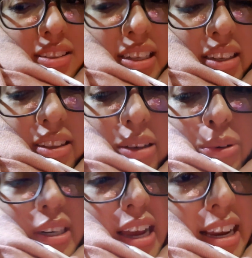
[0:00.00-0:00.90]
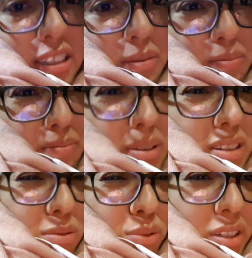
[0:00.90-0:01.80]
Like, they were nice
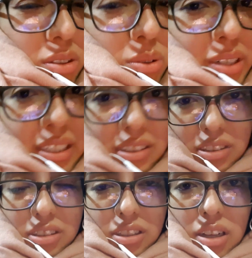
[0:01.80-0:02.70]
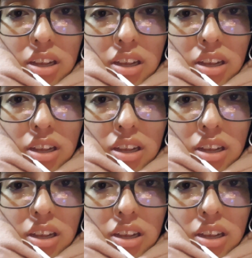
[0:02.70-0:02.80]
because we're tourists,